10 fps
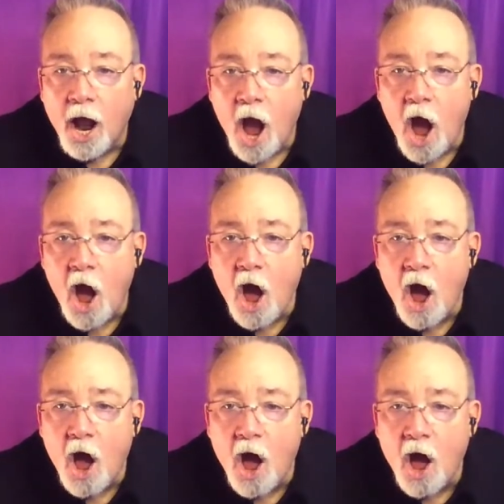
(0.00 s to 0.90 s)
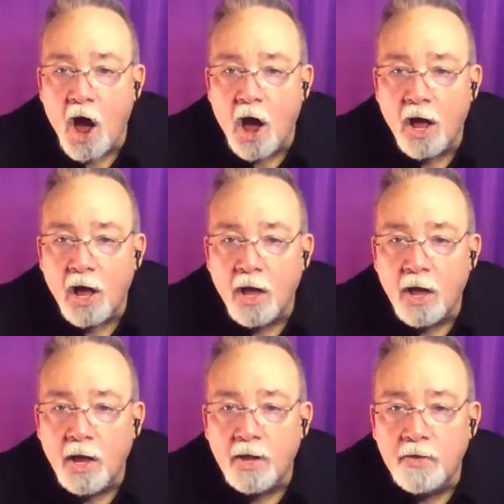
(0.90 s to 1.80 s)
Oh,
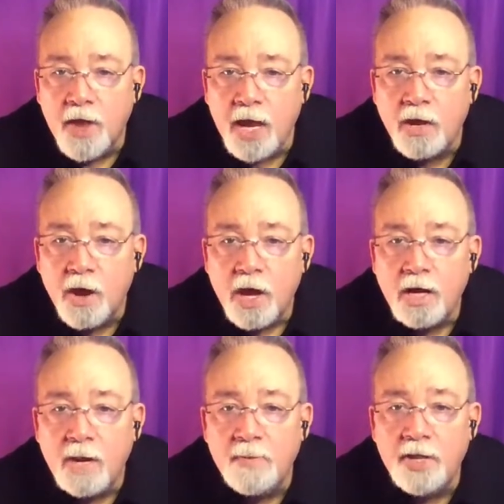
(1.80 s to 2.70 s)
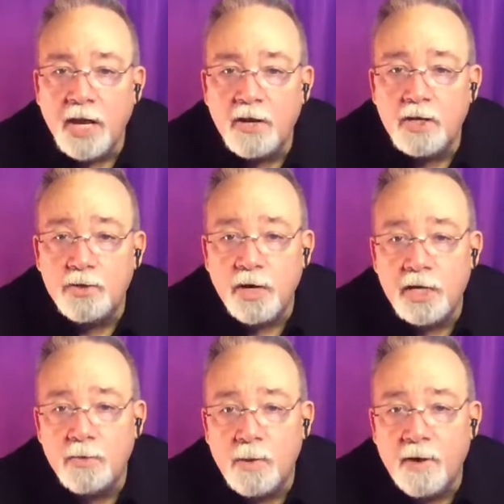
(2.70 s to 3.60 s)
thank you. Club at the End of the Street.
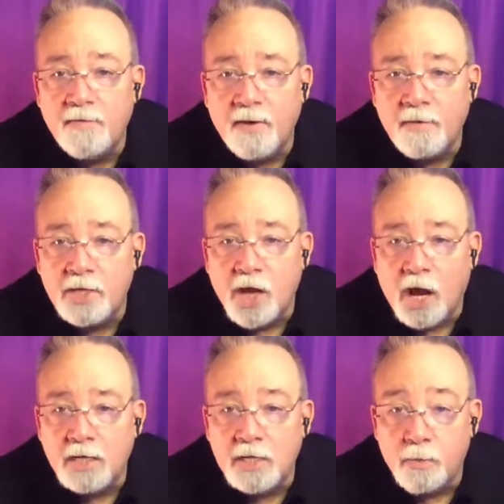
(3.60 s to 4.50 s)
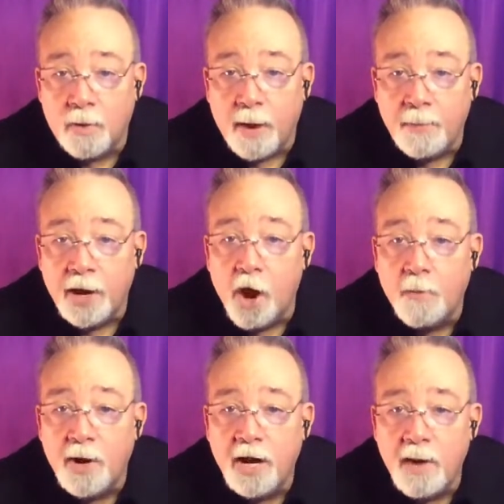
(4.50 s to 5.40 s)
It's one of my favorite songs. It's one of my big
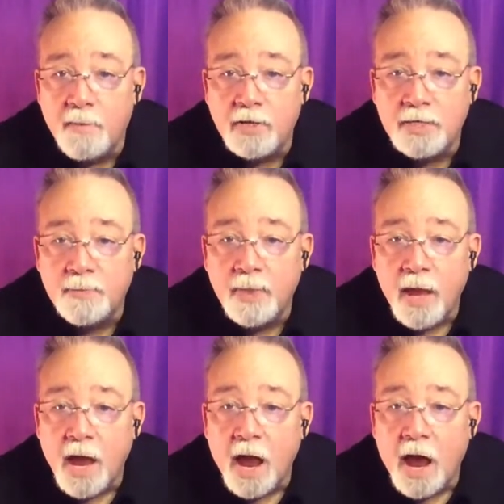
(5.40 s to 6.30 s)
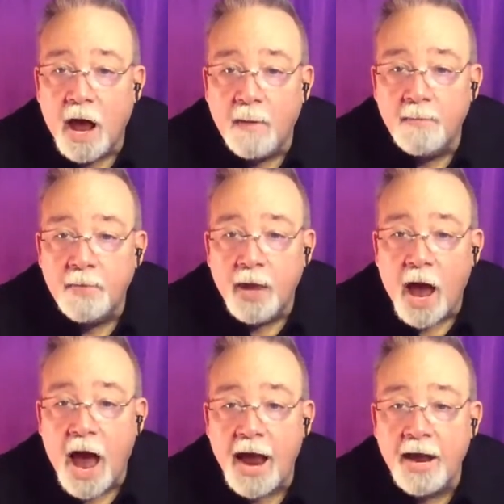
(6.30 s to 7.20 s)
opening numbers.
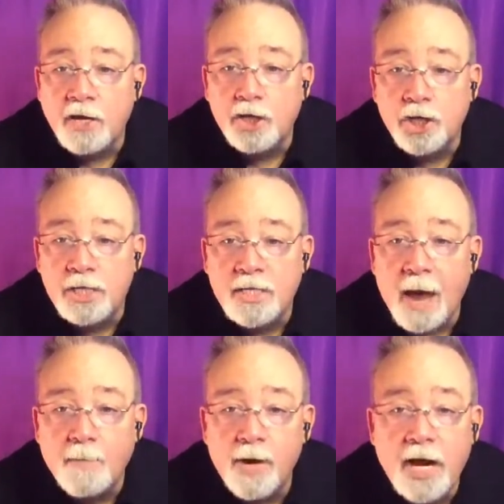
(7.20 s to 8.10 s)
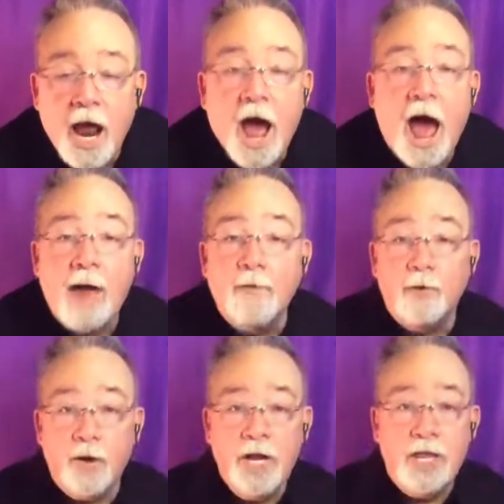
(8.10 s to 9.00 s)
I should stop reading. I will
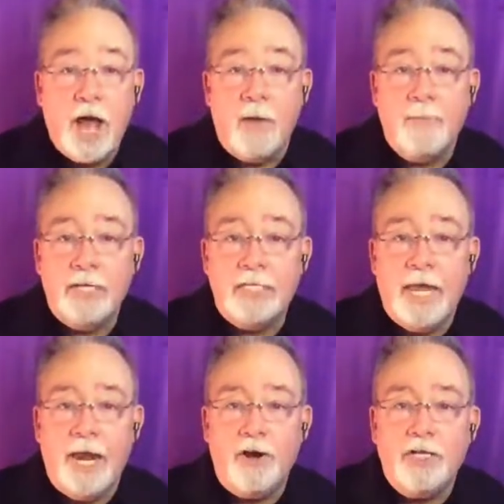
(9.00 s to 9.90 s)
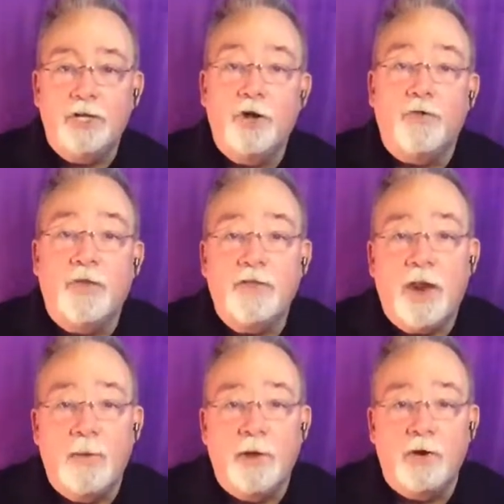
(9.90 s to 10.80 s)
read the comments later, so don't think that
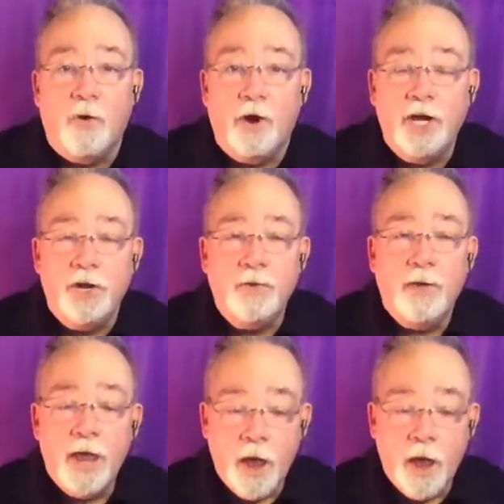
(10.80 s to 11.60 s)
I'm ignoring you.